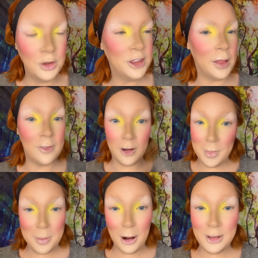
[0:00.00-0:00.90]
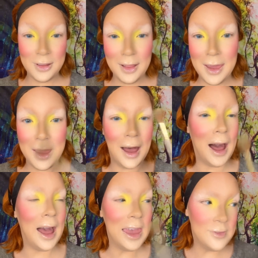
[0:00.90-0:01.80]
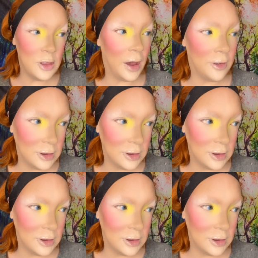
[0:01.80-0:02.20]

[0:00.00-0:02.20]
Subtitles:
So like for me personally, even though I have